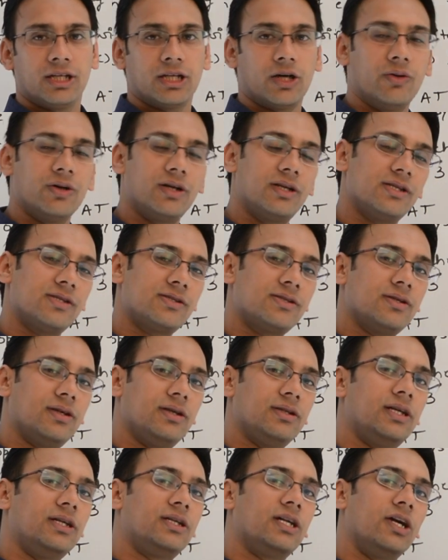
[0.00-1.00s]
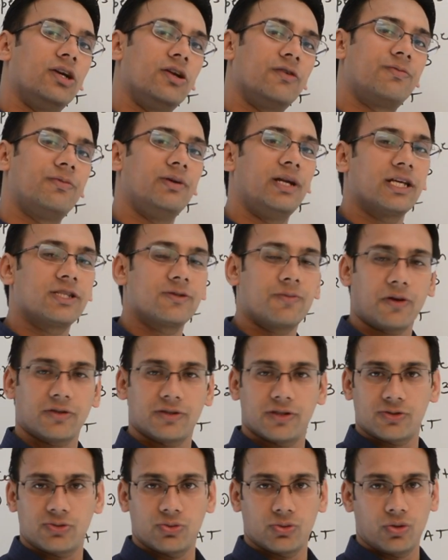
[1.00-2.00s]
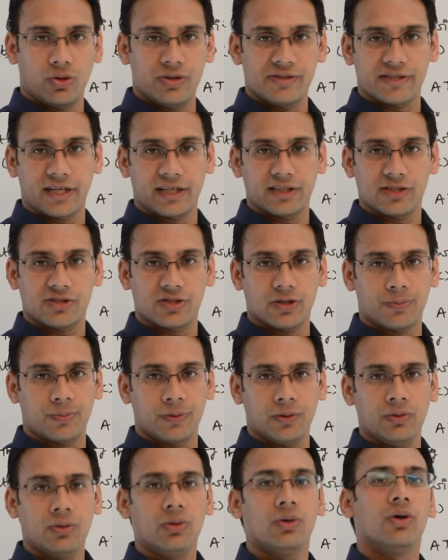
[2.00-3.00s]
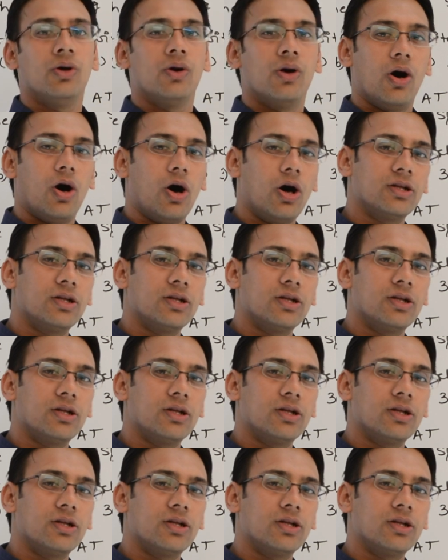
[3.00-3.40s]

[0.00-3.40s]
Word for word: Now it is the turn of next process to go inside the C P U.